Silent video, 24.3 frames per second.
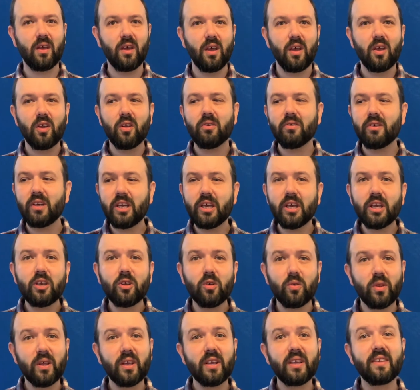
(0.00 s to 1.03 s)
Well, you could do
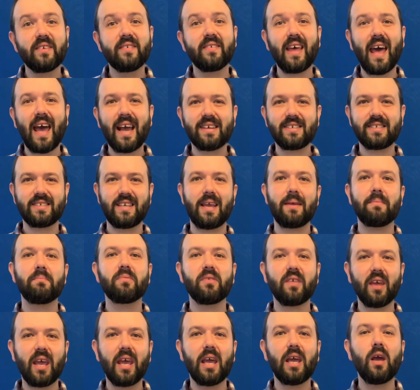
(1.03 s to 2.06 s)
the exact same
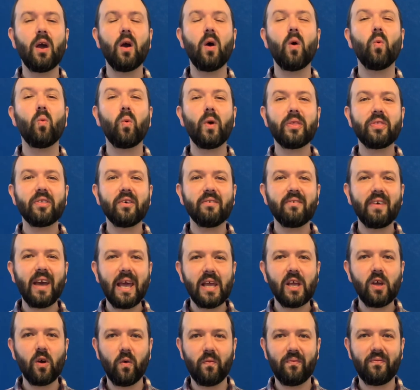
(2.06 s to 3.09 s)
thing with a
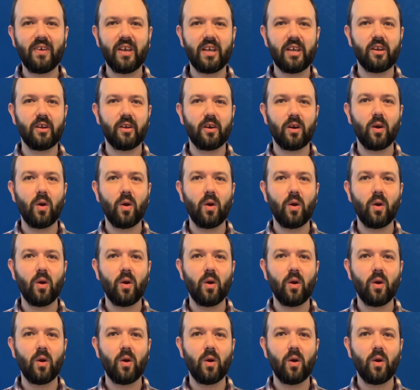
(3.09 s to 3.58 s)
Lego figure,